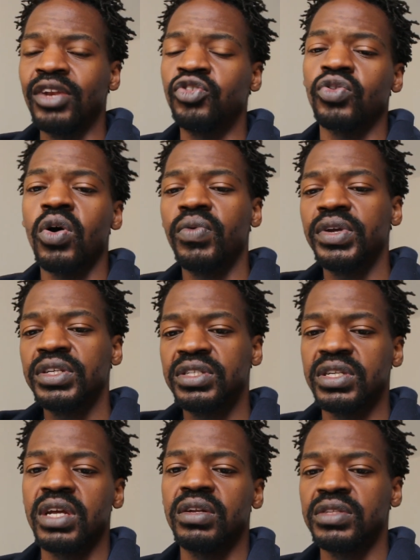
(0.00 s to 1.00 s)
Drawing
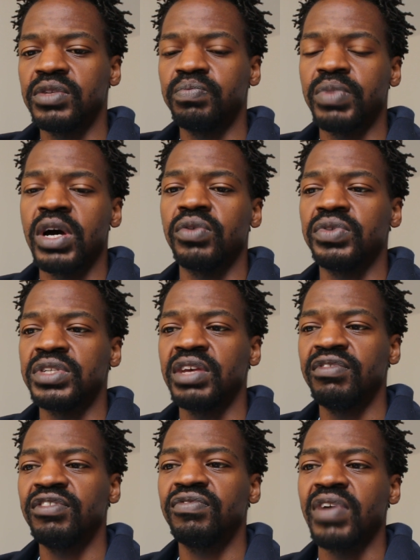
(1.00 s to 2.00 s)
standards and boundaries,
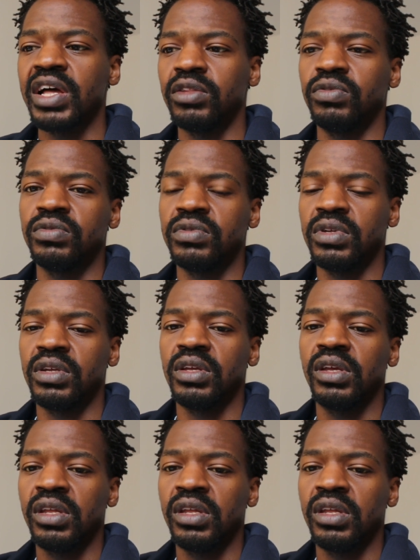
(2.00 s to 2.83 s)
having values